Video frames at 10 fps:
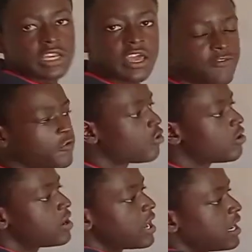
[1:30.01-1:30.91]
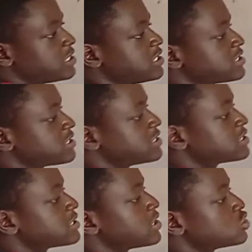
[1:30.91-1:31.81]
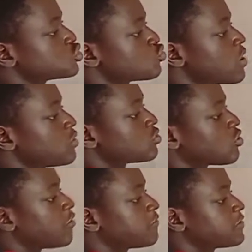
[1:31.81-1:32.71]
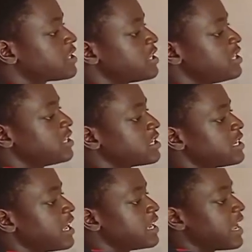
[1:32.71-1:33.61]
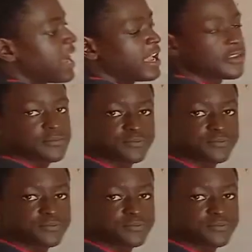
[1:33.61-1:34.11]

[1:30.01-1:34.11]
Therefore, this is square root of 3 then I.